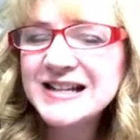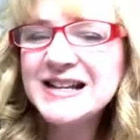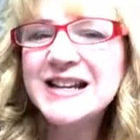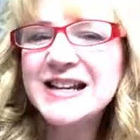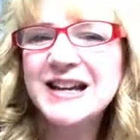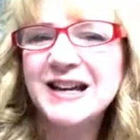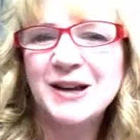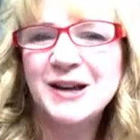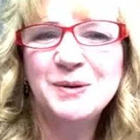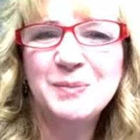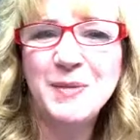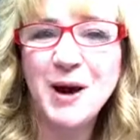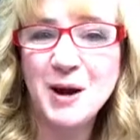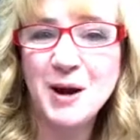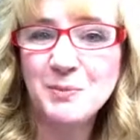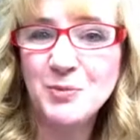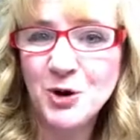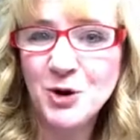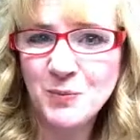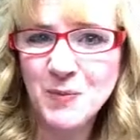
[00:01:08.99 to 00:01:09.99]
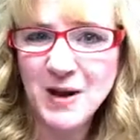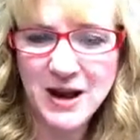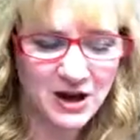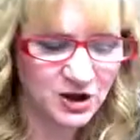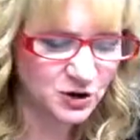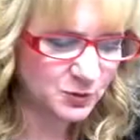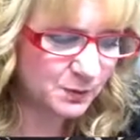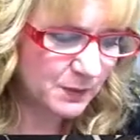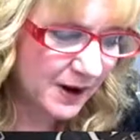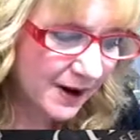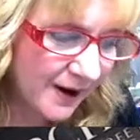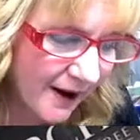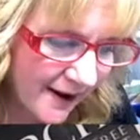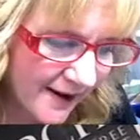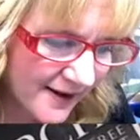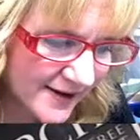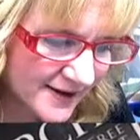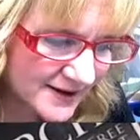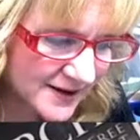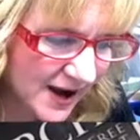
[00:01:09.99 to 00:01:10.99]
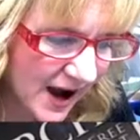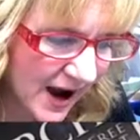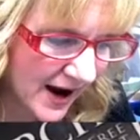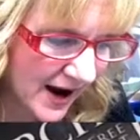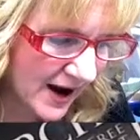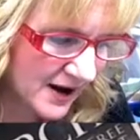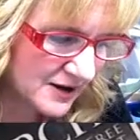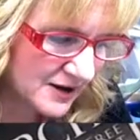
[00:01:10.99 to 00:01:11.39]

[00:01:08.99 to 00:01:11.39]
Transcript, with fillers: in my book page because I